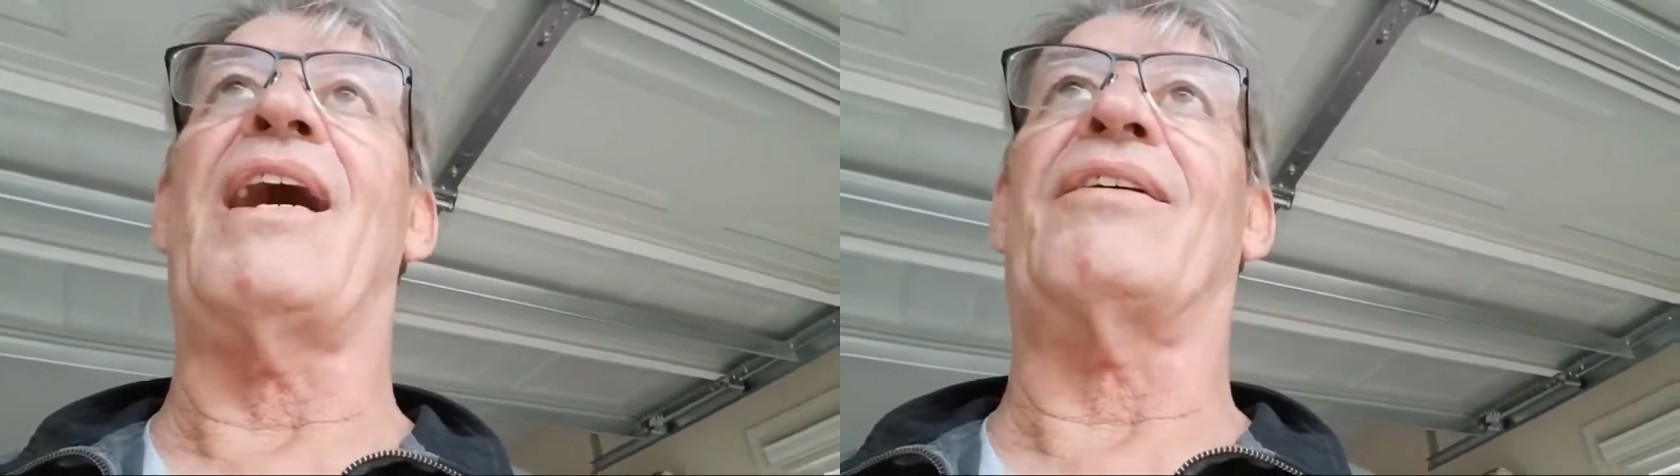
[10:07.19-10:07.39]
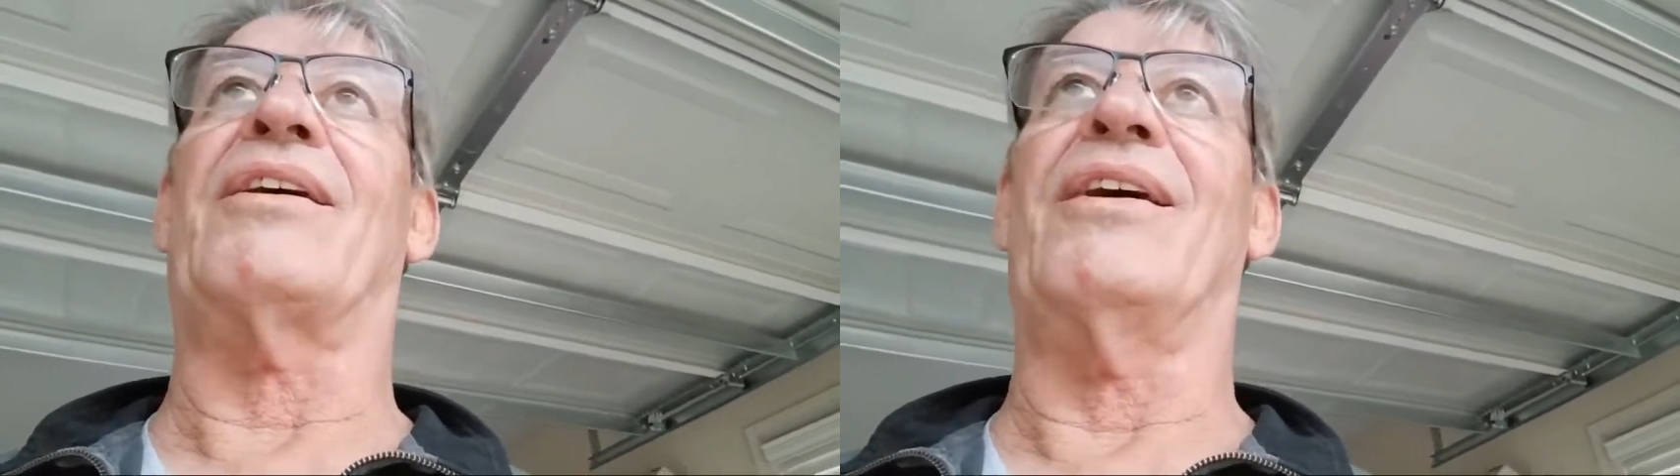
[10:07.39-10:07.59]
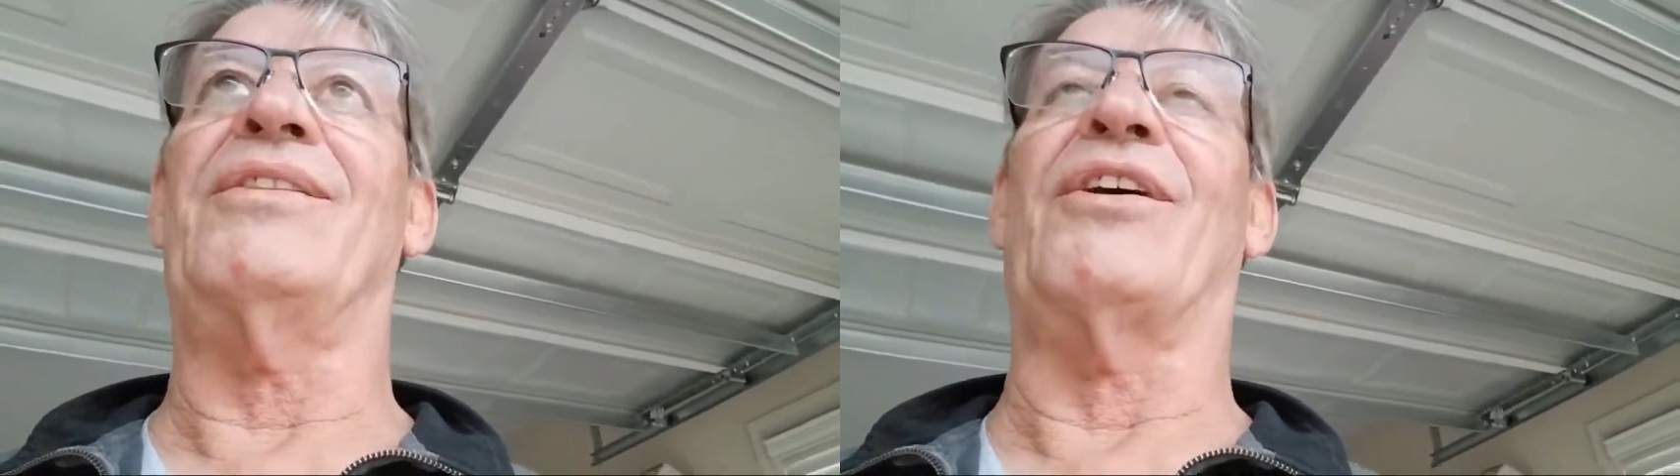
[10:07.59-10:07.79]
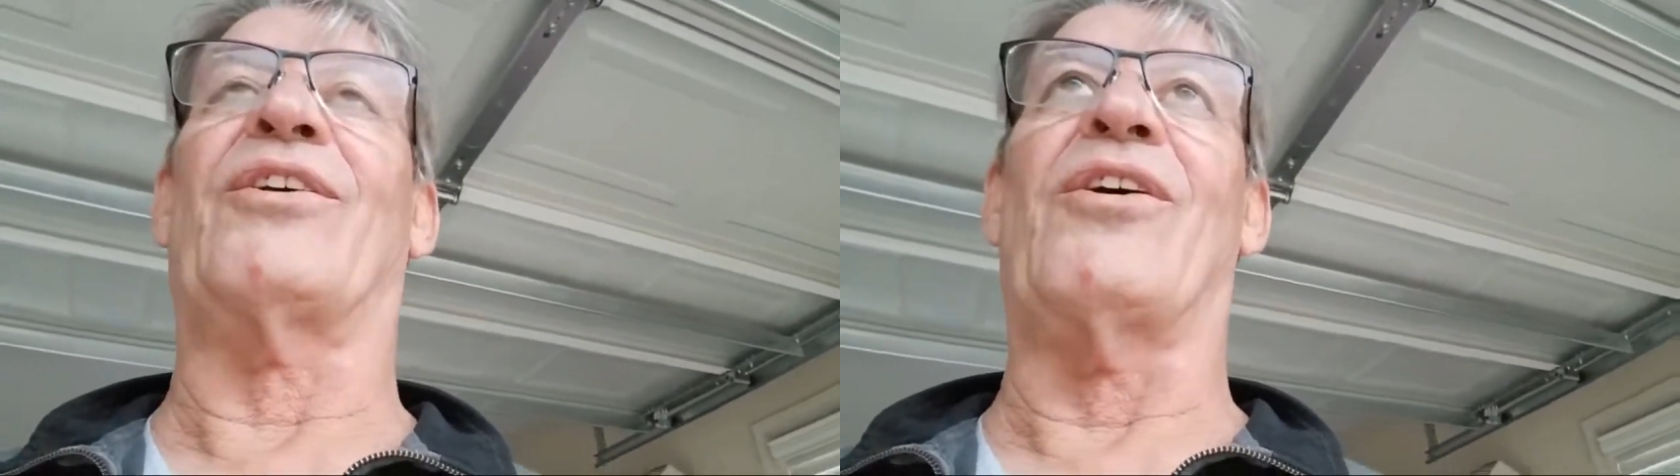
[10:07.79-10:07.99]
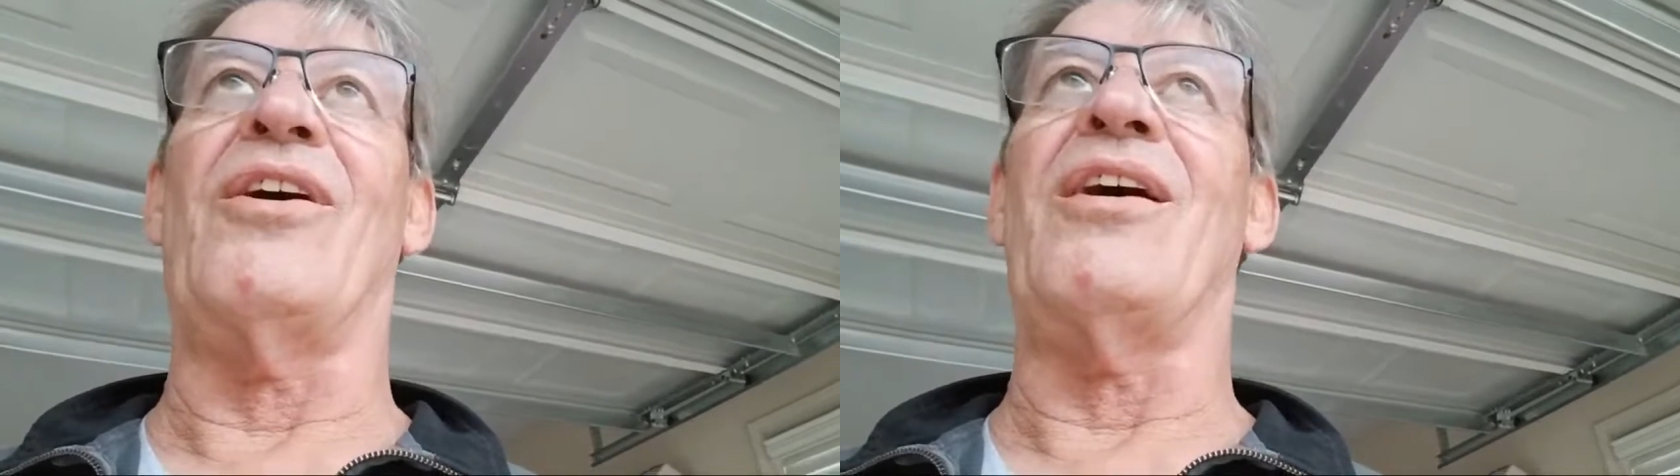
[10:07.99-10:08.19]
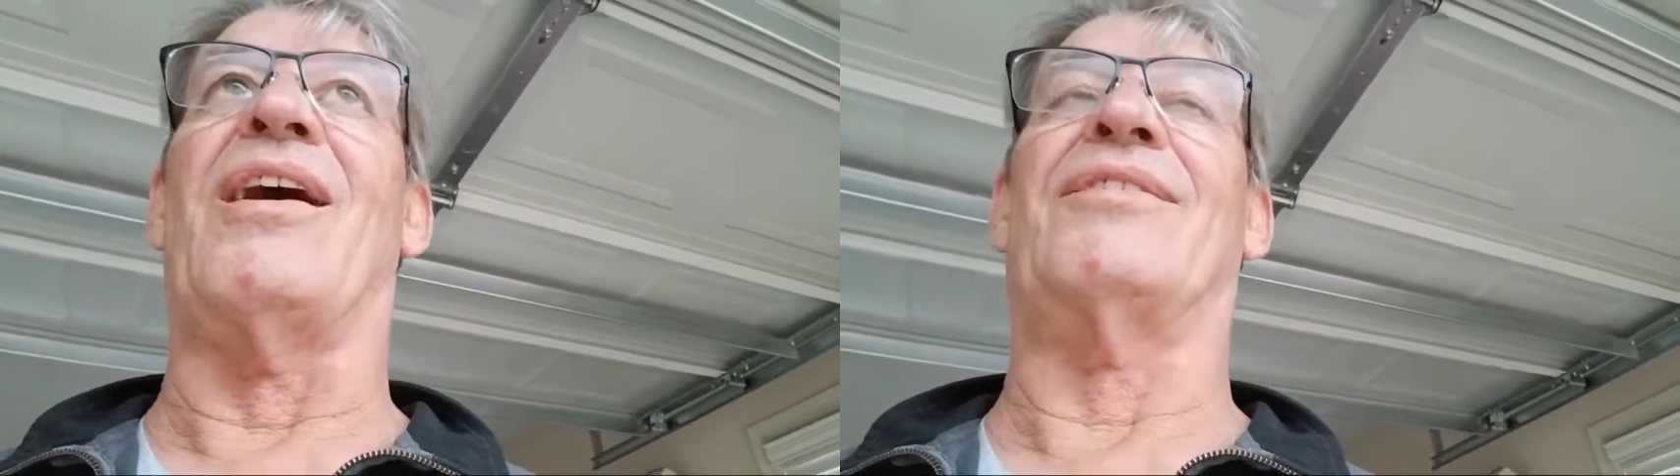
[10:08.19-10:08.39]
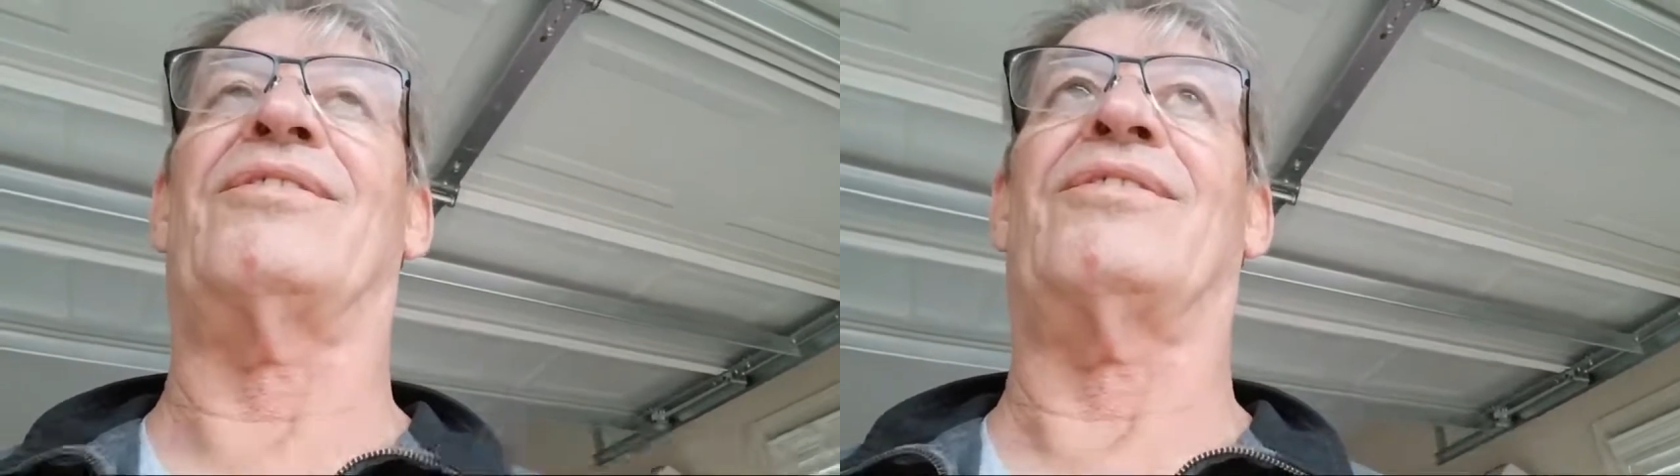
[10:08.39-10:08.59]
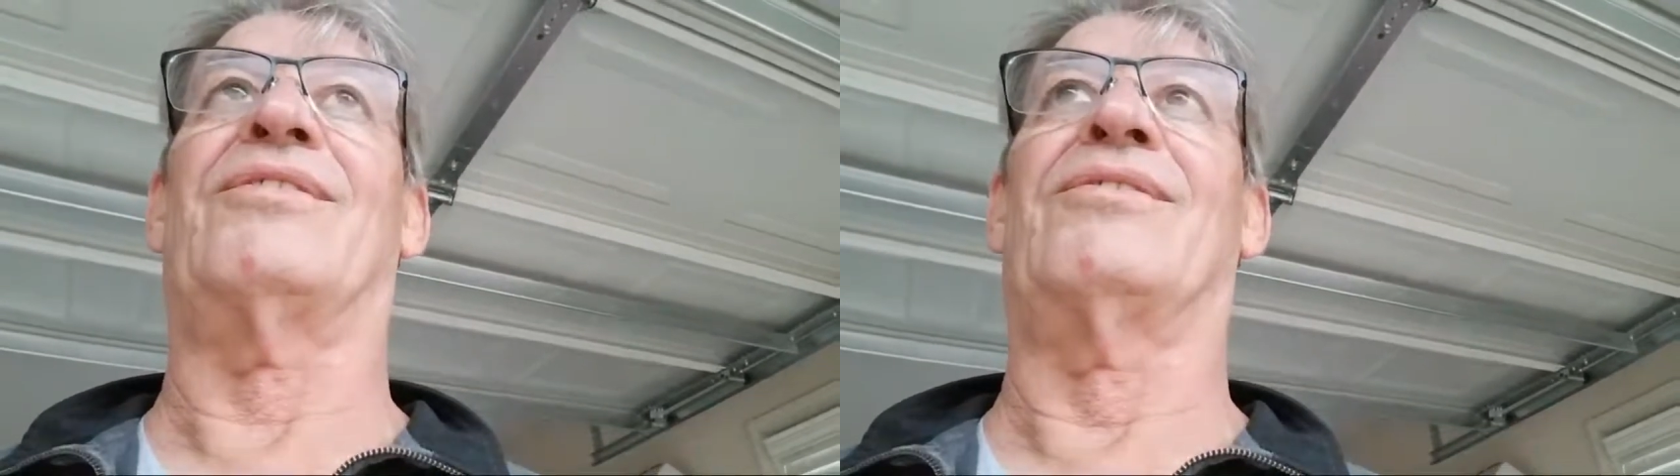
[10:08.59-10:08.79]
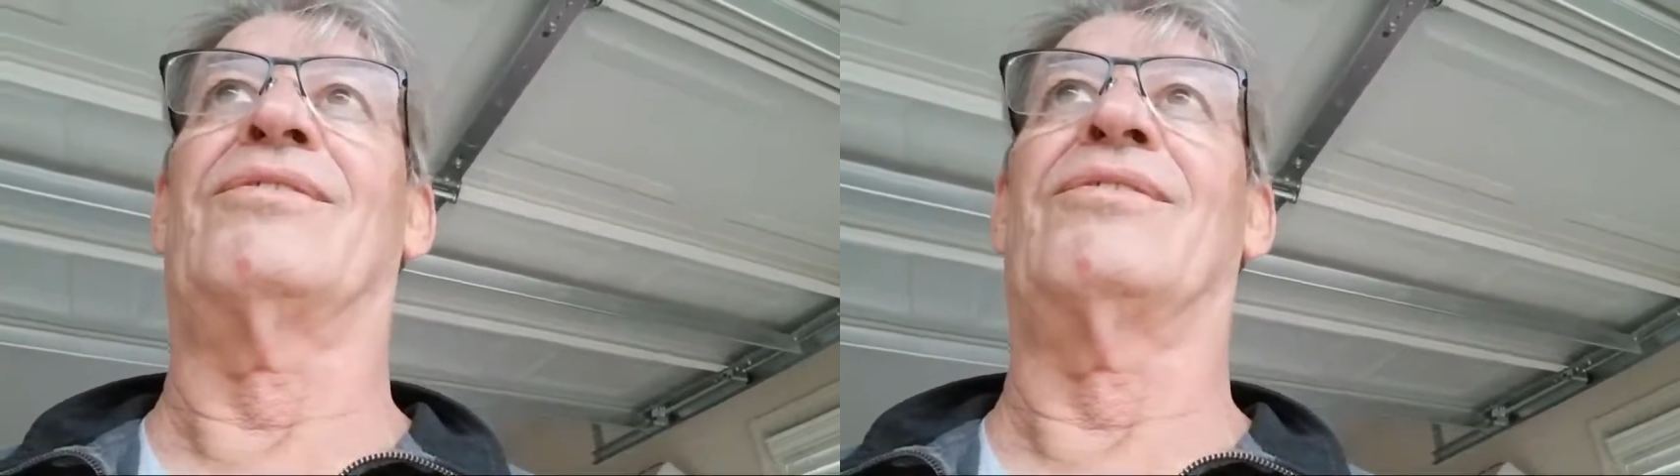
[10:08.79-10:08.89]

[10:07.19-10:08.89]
cut their costs.